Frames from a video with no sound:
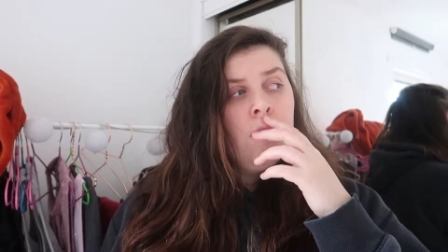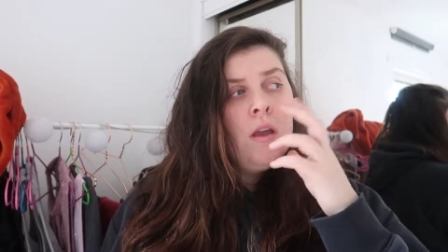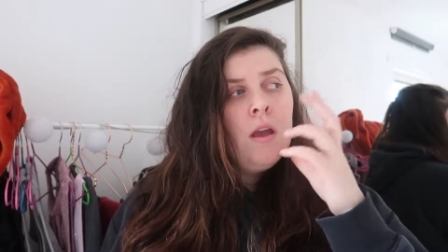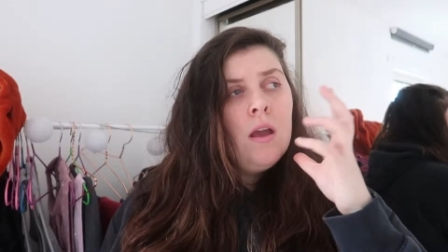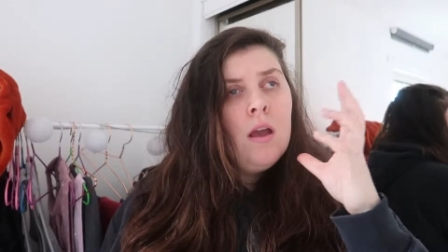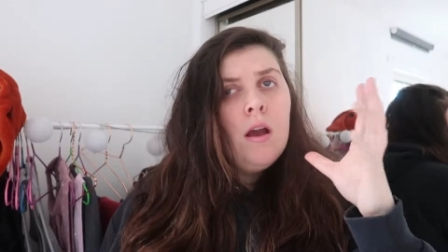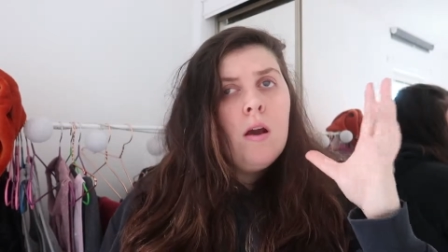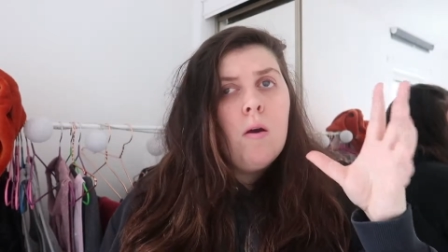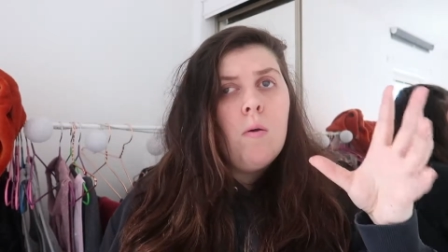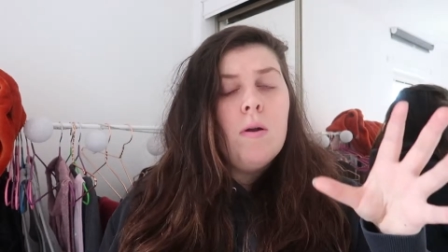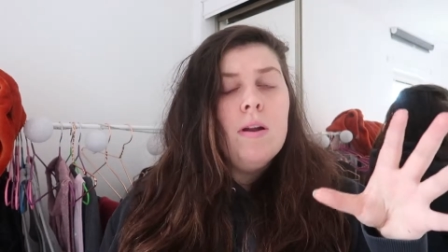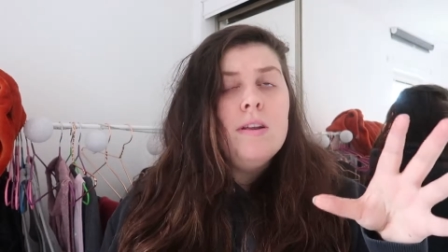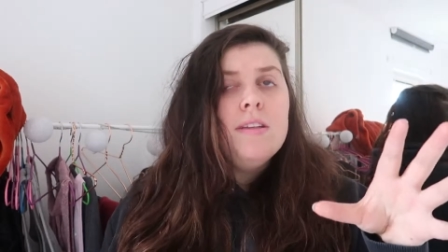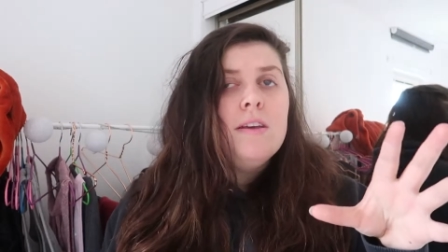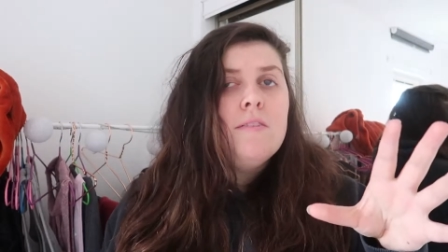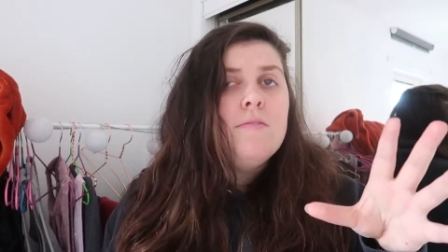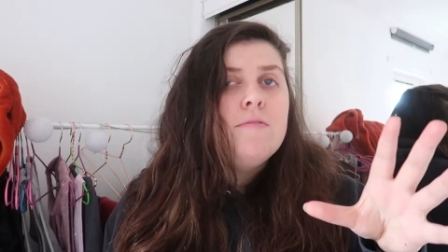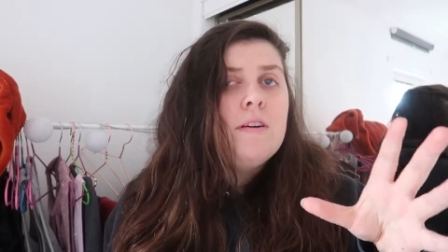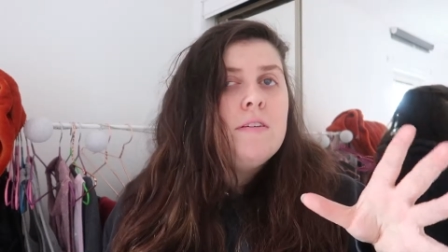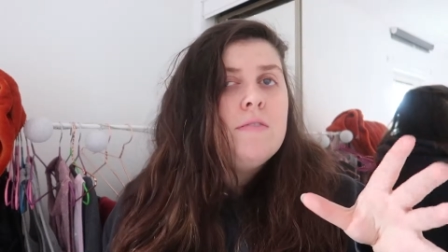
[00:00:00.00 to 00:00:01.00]
I want
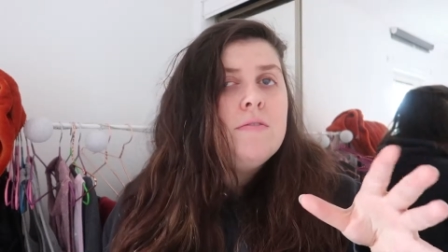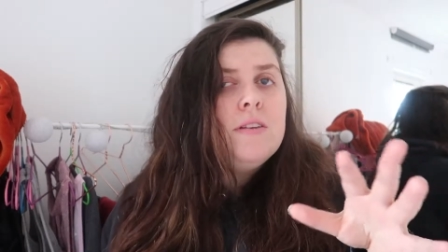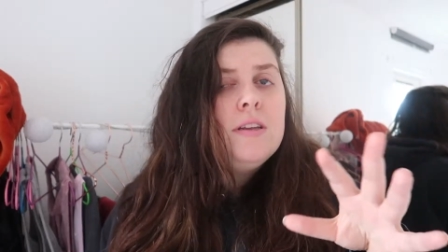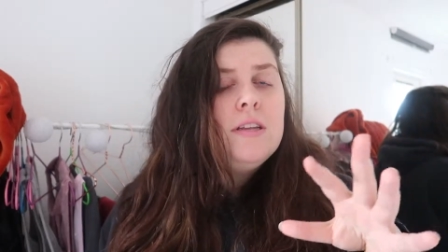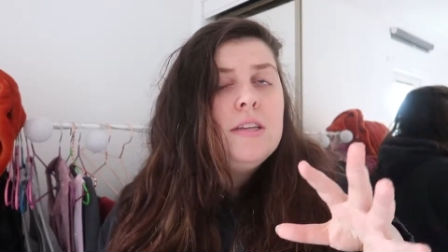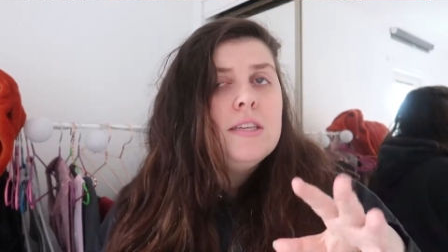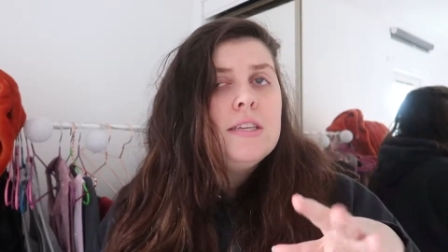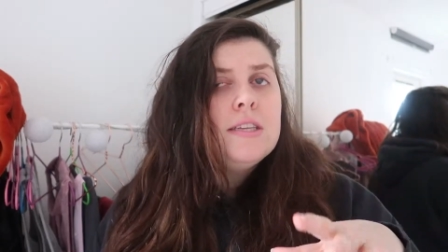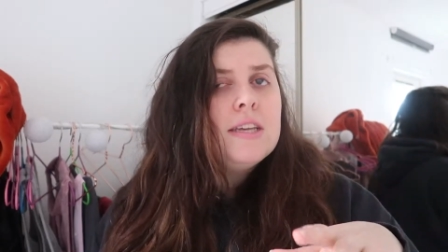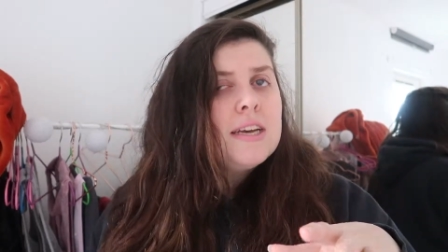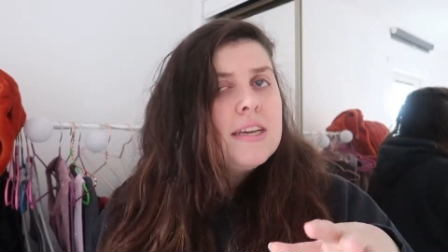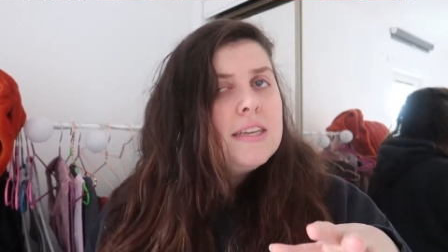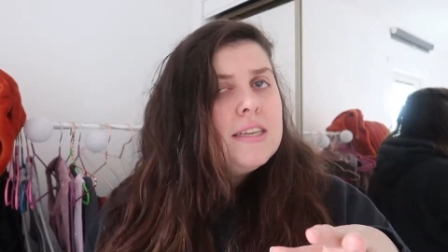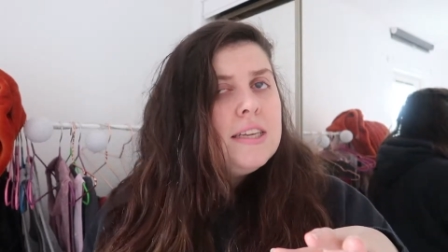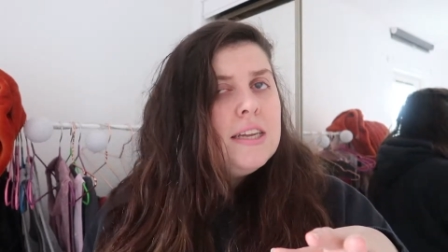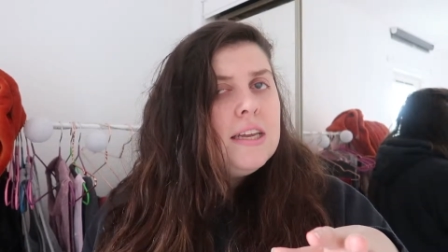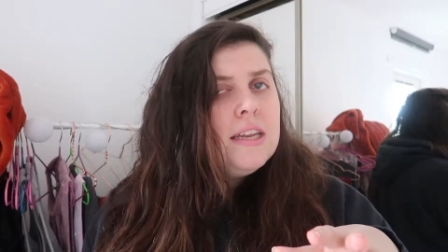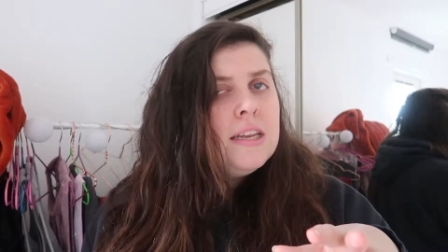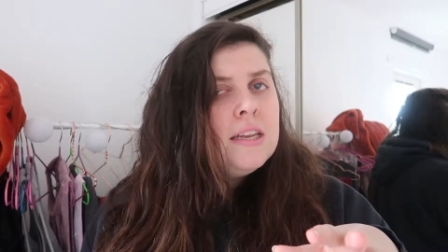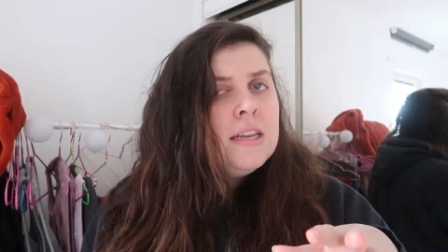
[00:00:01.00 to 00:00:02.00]
to say 15,
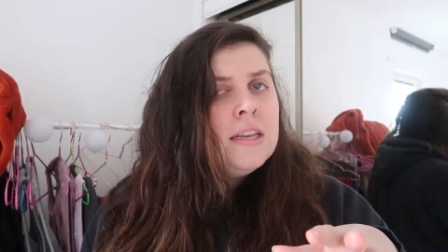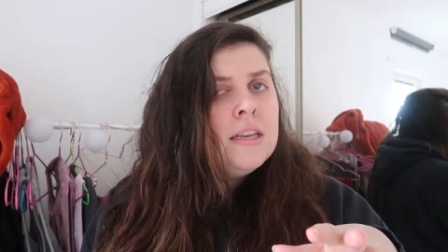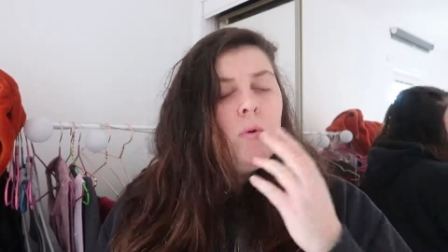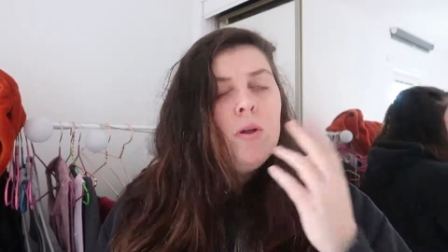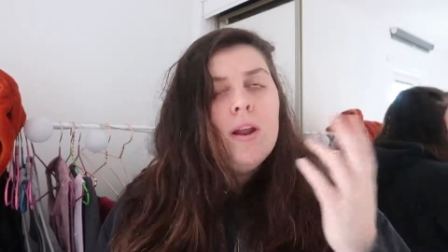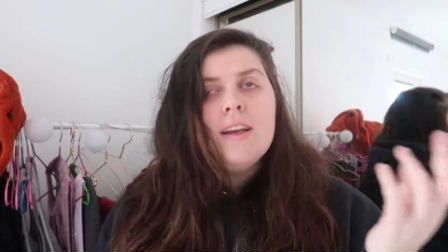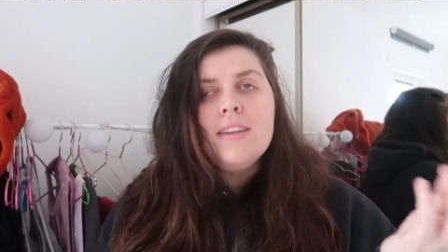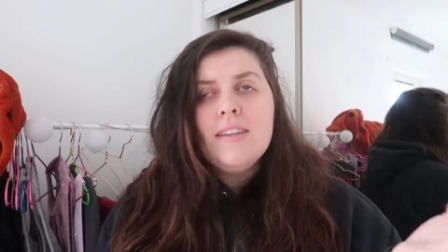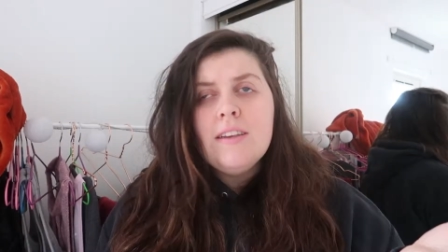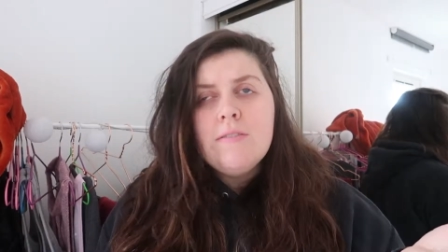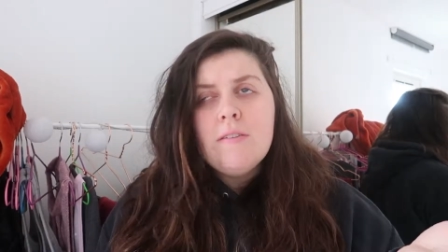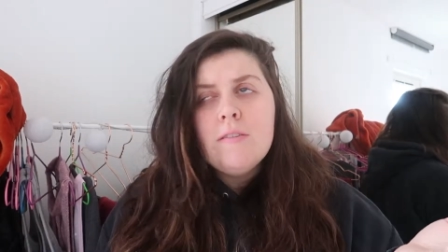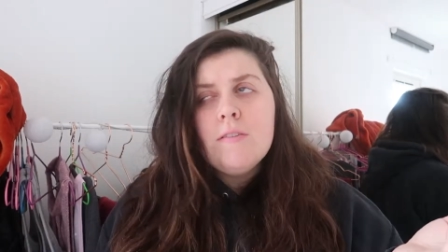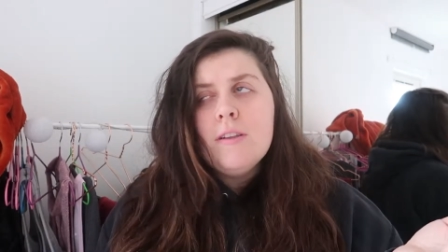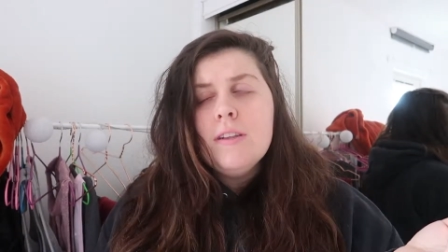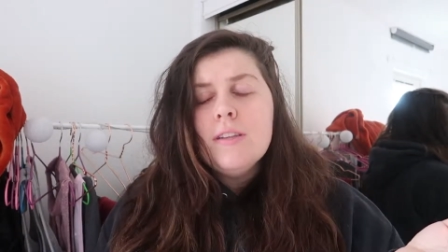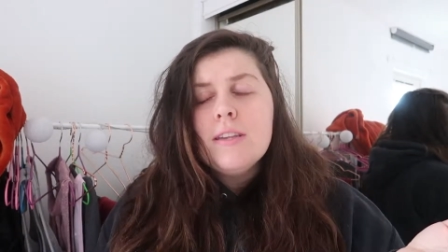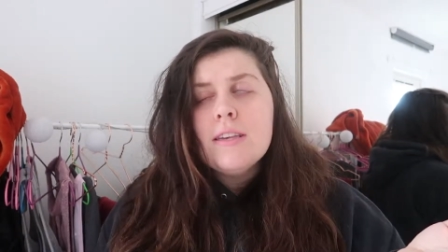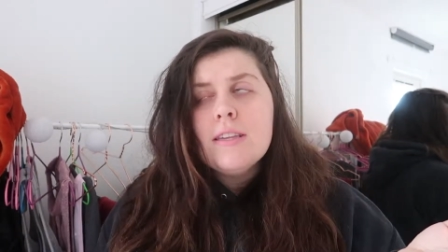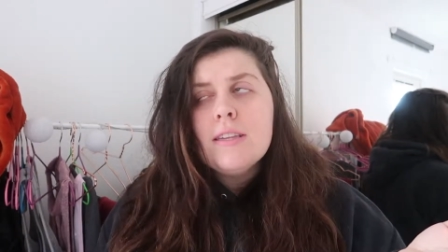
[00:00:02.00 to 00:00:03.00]
16. Would I say
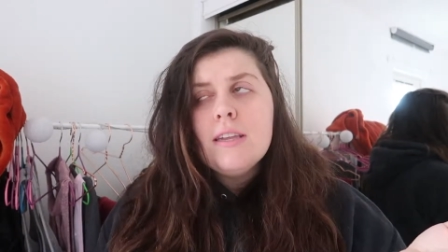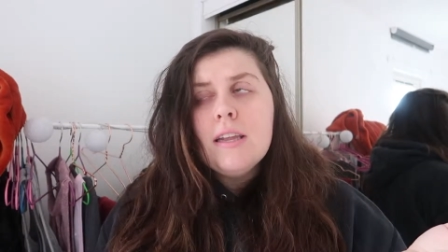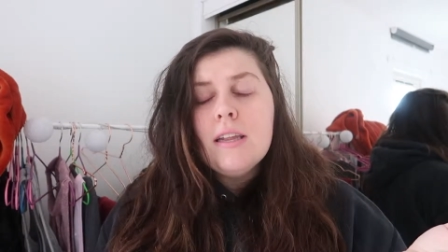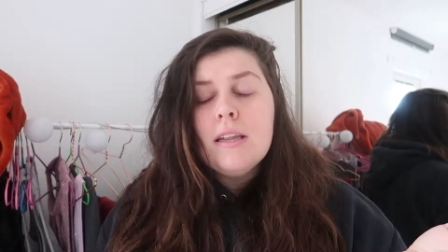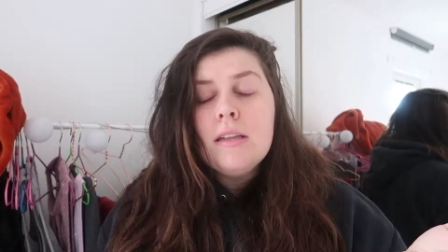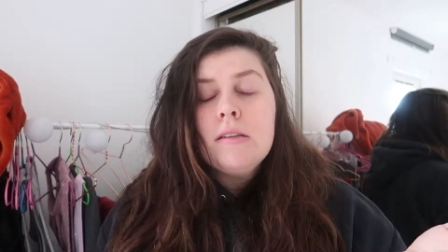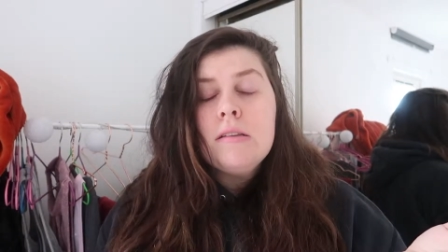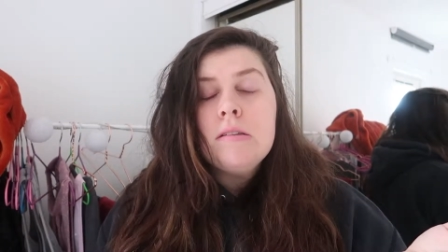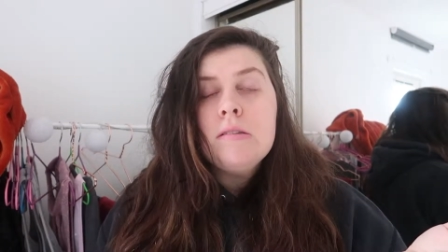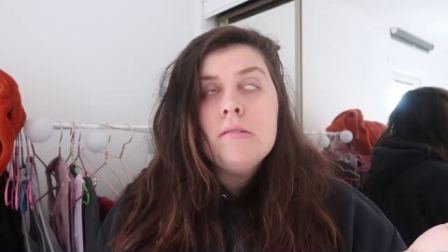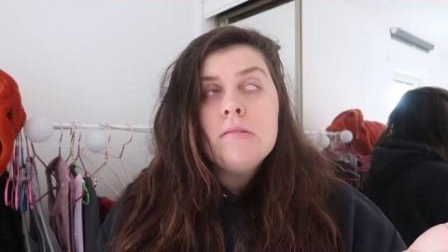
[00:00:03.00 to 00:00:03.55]
15, 16?